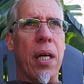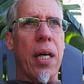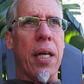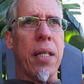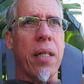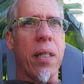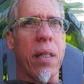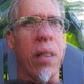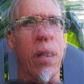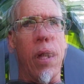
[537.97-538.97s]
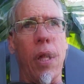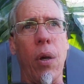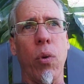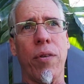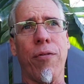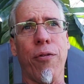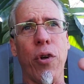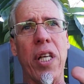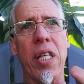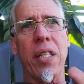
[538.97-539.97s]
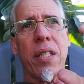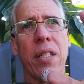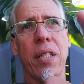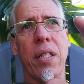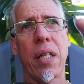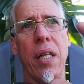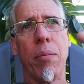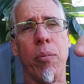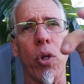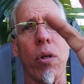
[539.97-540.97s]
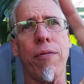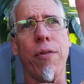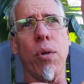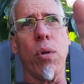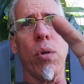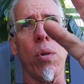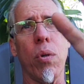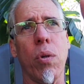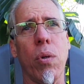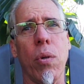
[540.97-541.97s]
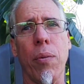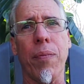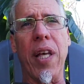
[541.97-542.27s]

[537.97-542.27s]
and it would freeze in beautiful